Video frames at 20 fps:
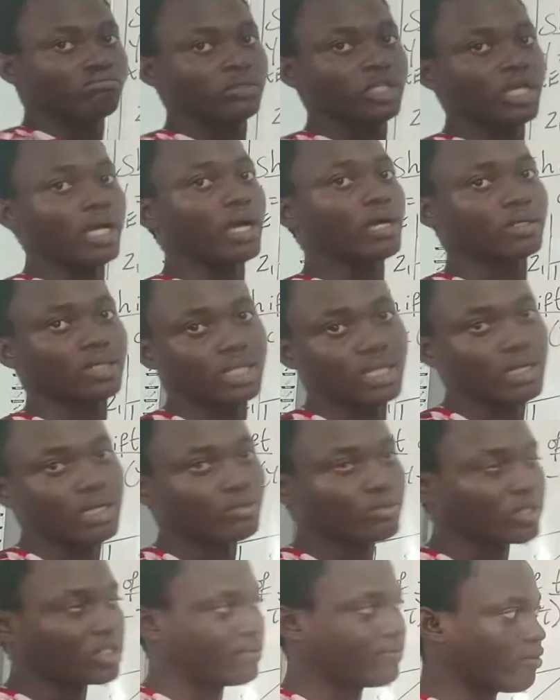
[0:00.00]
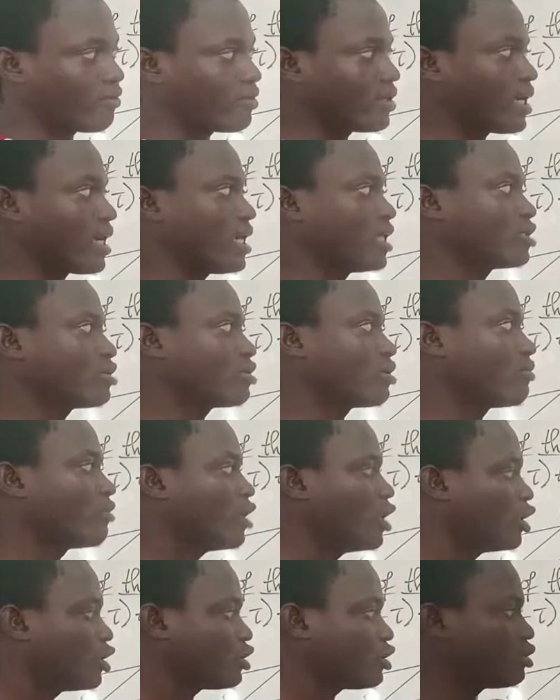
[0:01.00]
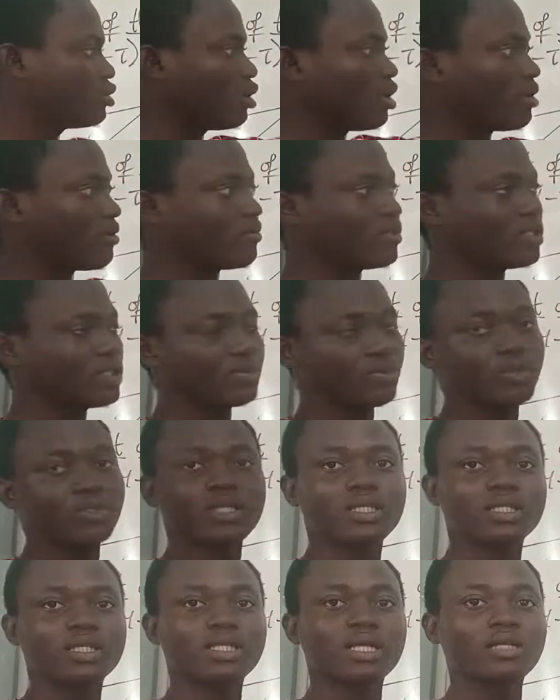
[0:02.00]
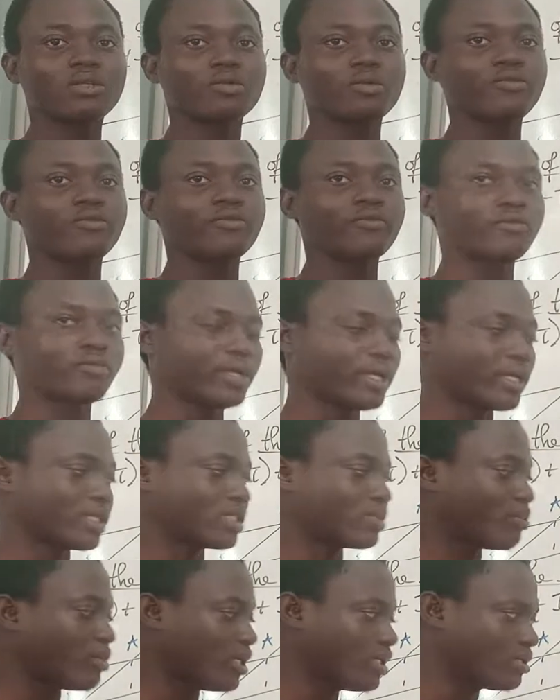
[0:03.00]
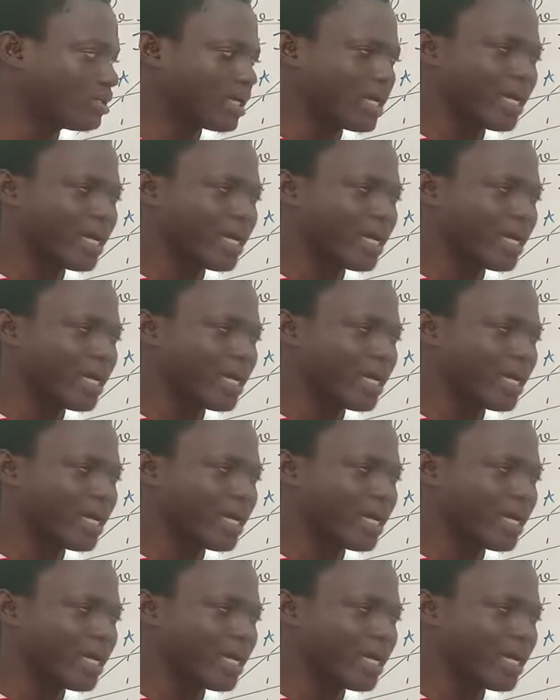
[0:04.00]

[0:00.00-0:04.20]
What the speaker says: Yeah, an outward shift of the IS curve through all of these processes that we've explained.